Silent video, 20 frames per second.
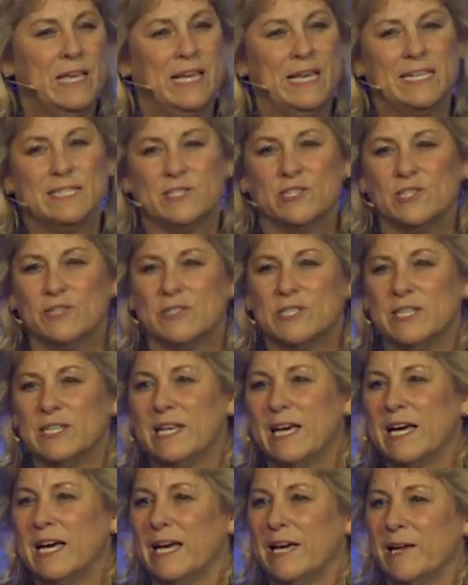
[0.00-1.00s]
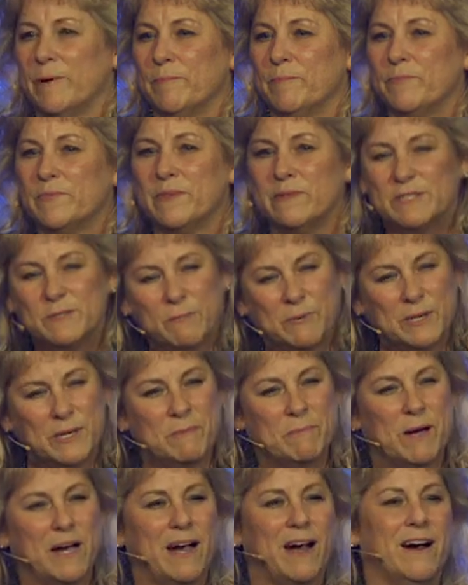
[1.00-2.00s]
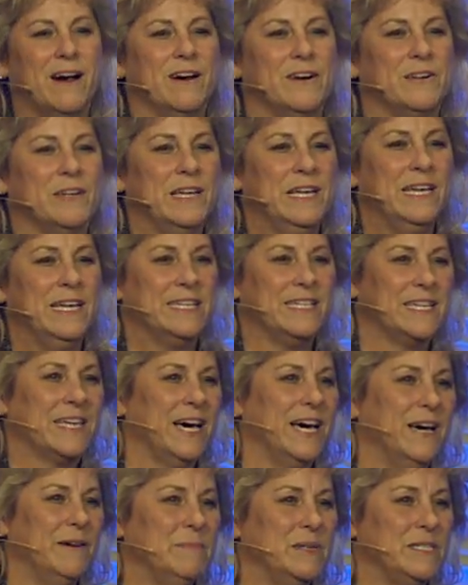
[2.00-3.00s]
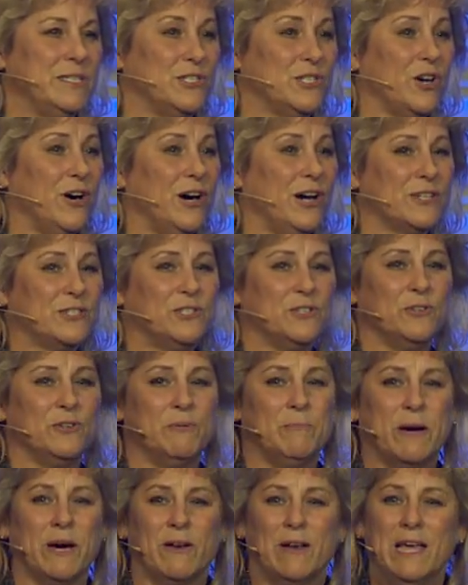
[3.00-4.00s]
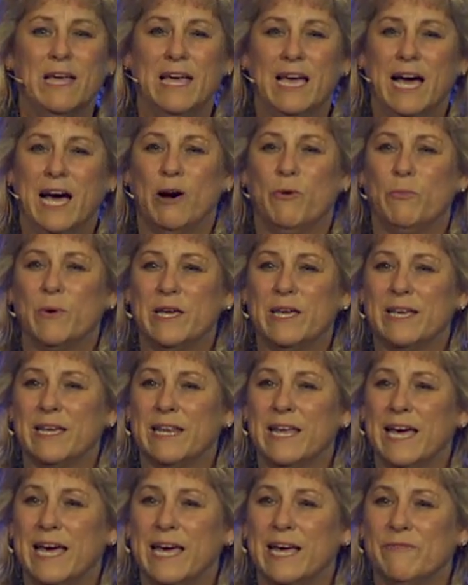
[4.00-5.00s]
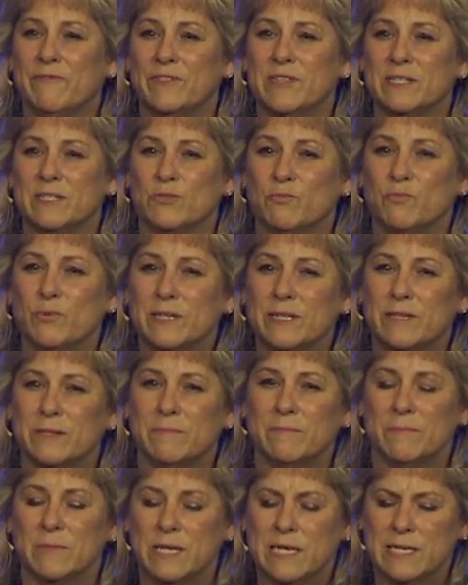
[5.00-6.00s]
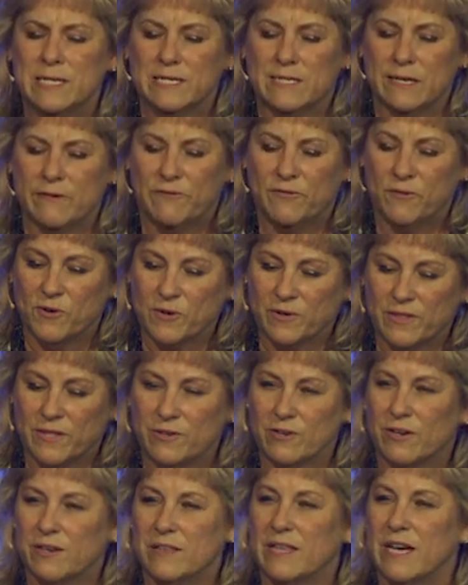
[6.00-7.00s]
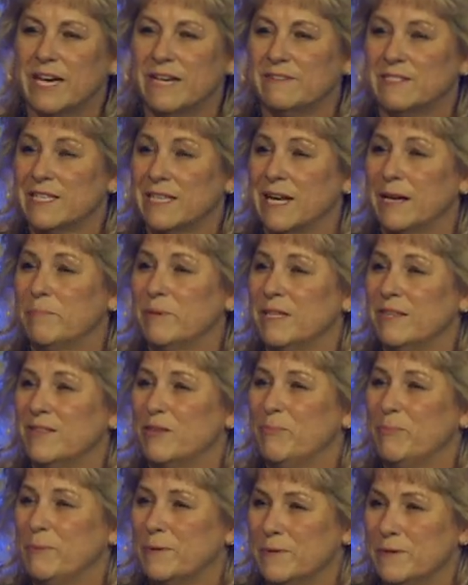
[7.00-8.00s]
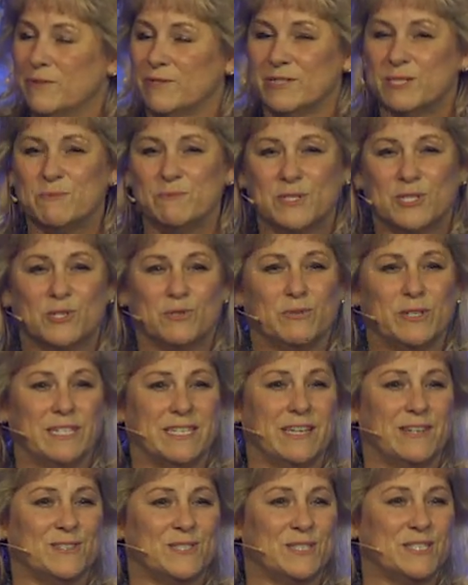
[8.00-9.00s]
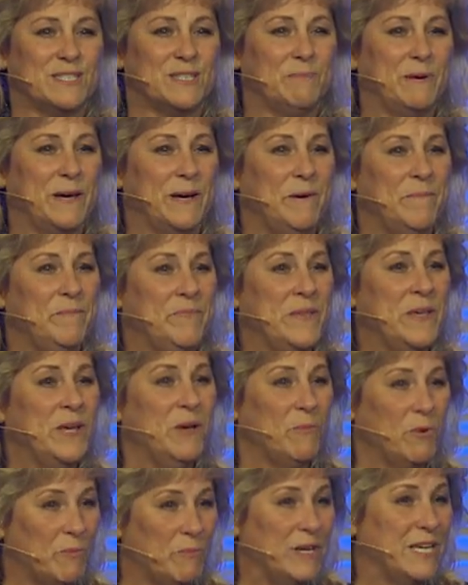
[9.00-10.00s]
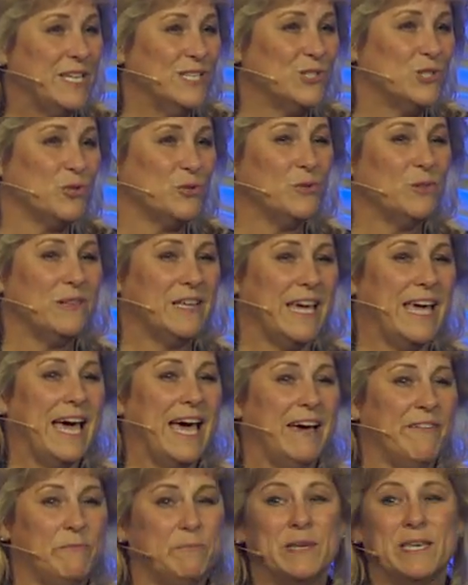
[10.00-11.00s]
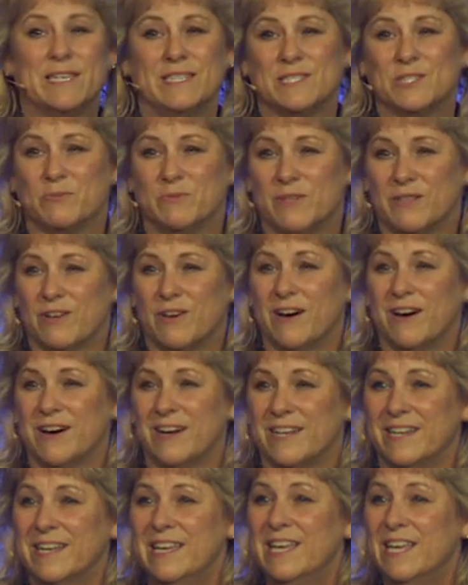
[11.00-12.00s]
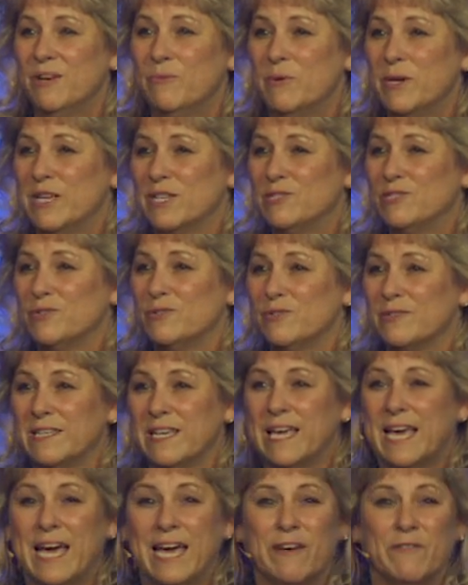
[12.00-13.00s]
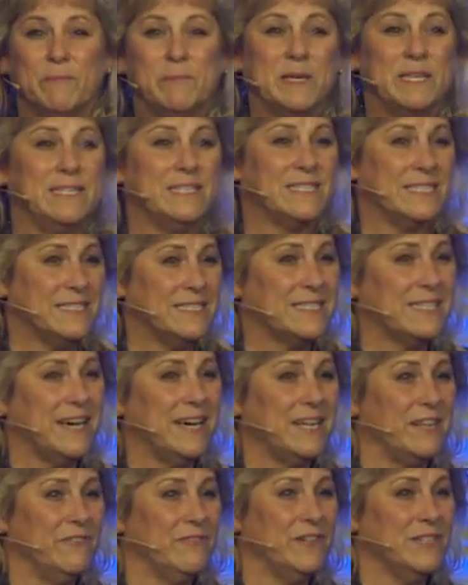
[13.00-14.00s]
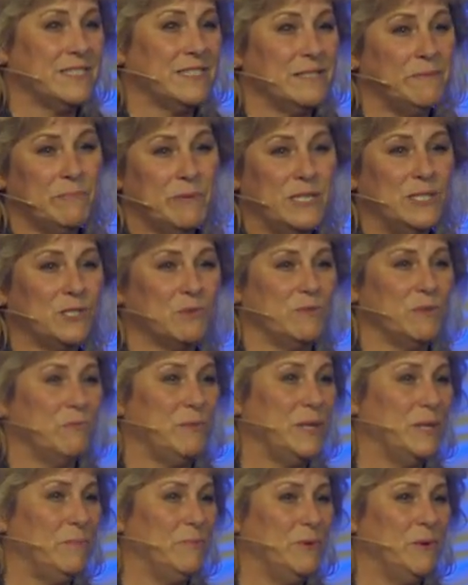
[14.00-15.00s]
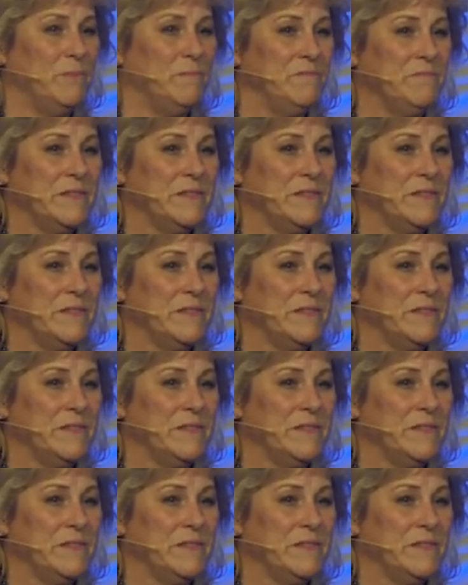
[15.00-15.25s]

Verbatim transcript: And so today, it's been in my heart to come and to talk to you about how we can have this rhythm set forth in our lives that I believe the Christmas story tells us about, where we can truly have peace with God. We can truly have peace inside of us and peace with people.